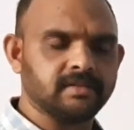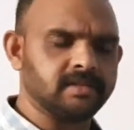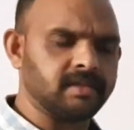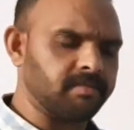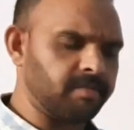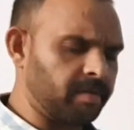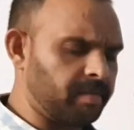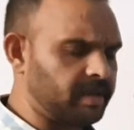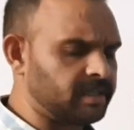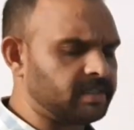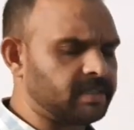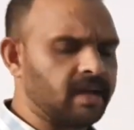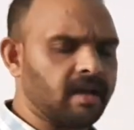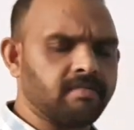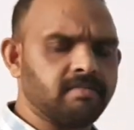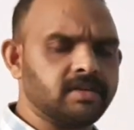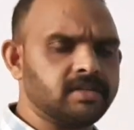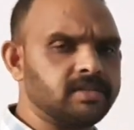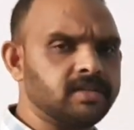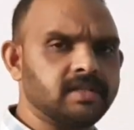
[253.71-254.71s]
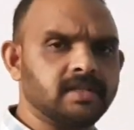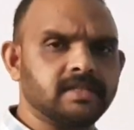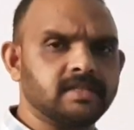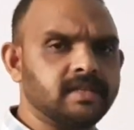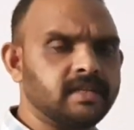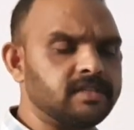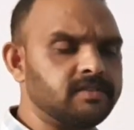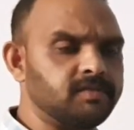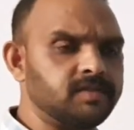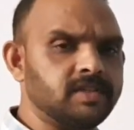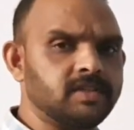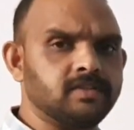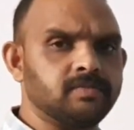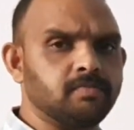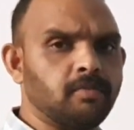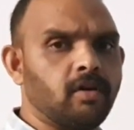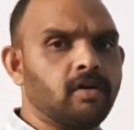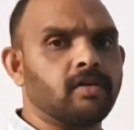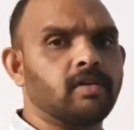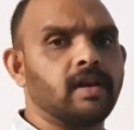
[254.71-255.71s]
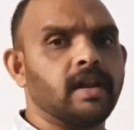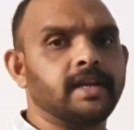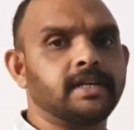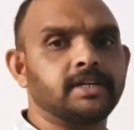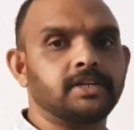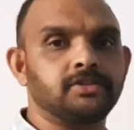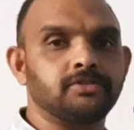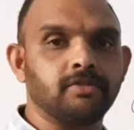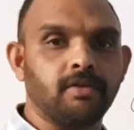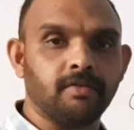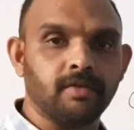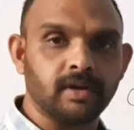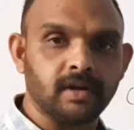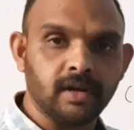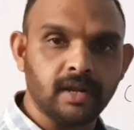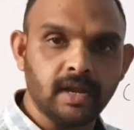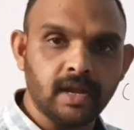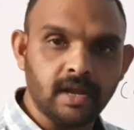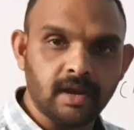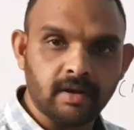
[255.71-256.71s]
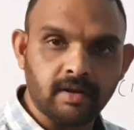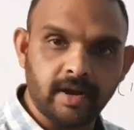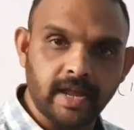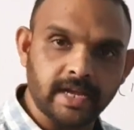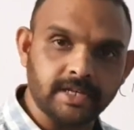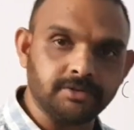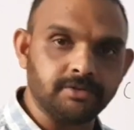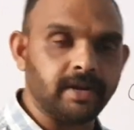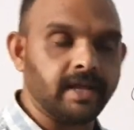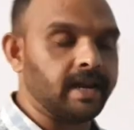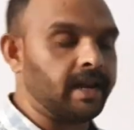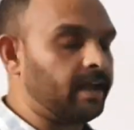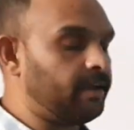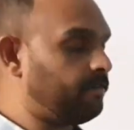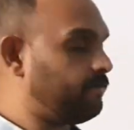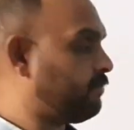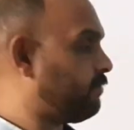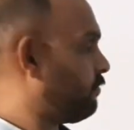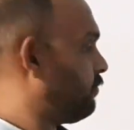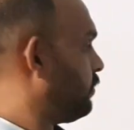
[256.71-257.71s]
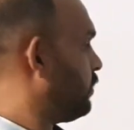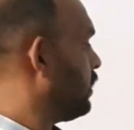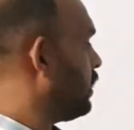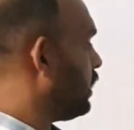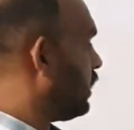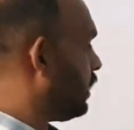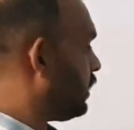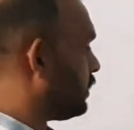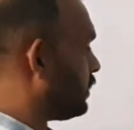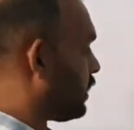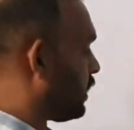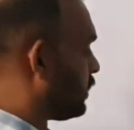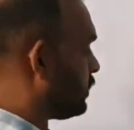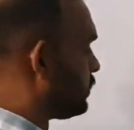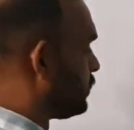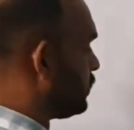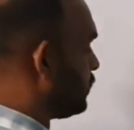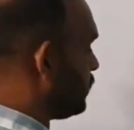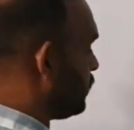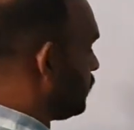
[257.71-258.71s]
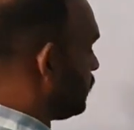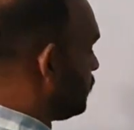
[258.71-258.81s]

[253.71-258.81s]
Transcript: Some examples in the sense which is more related to our day-to-day life. In that,